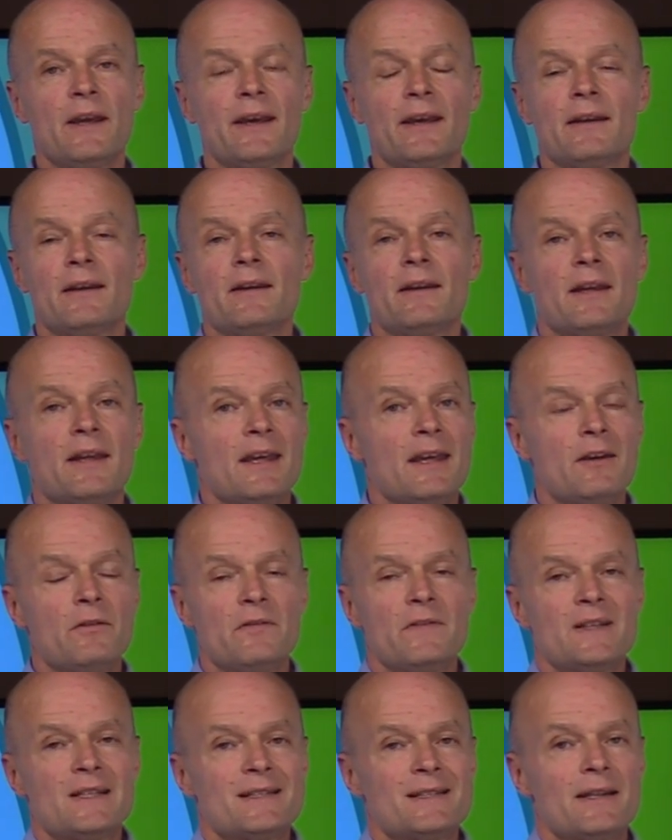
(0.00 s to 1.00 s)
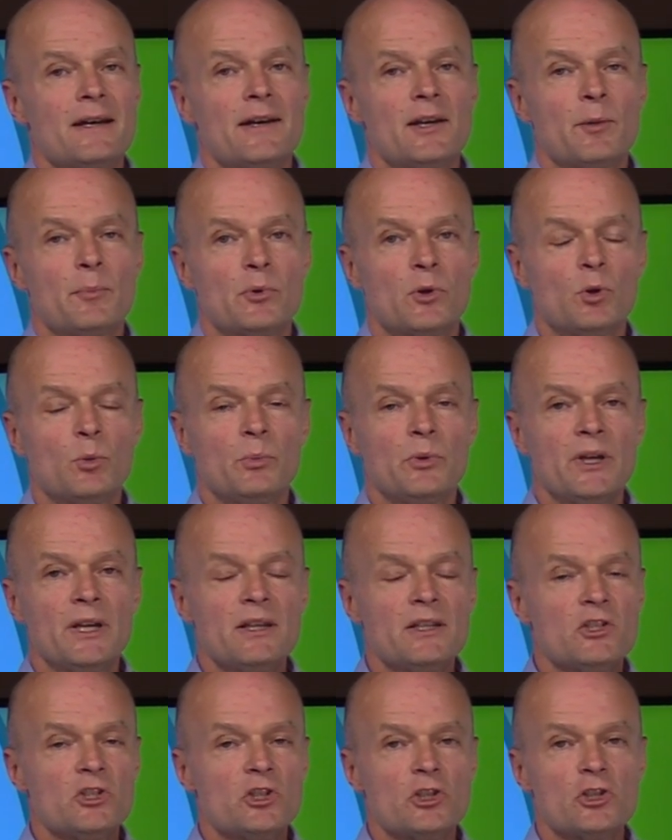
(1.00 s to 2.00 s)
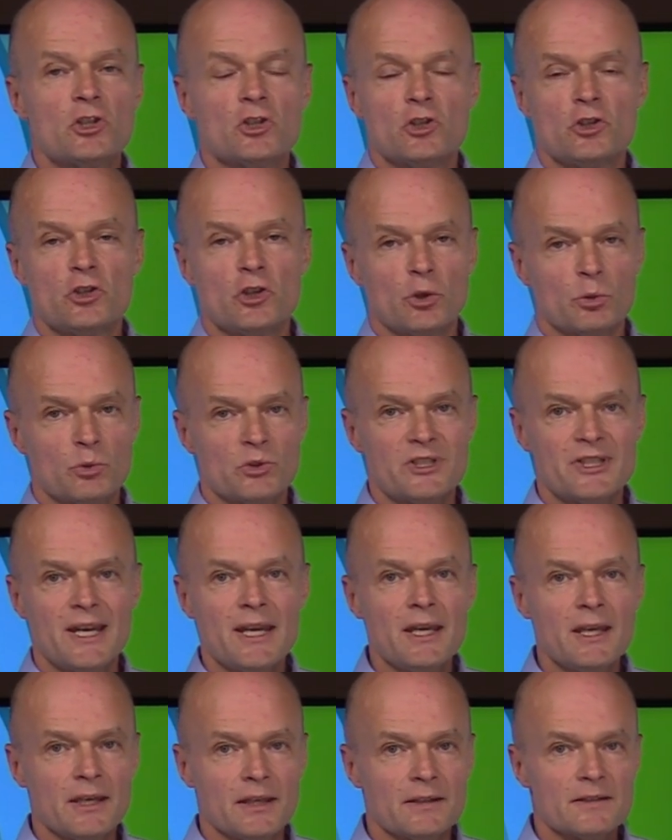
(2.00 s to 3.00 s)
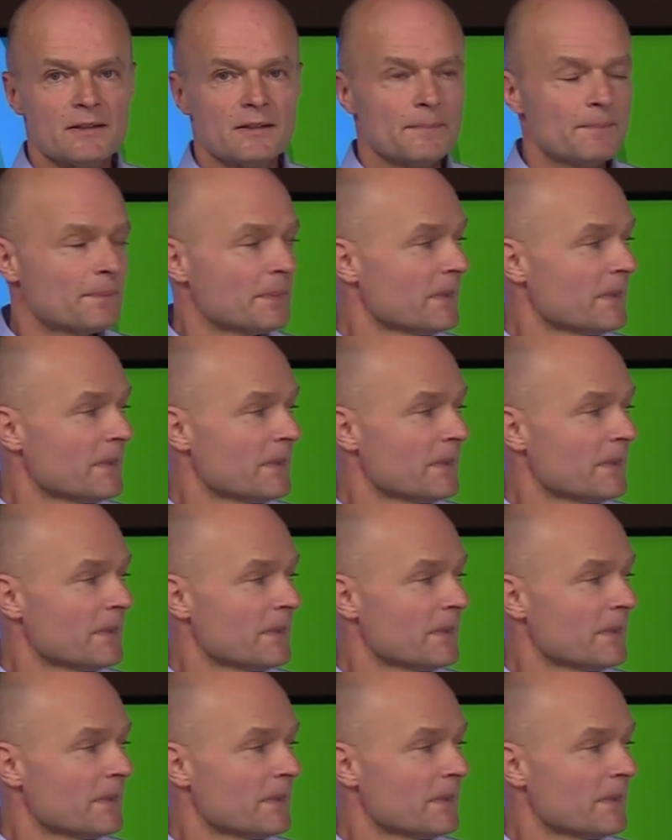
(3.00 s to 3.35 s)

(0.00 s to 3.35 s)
and if it's not appropriate, just don't take it.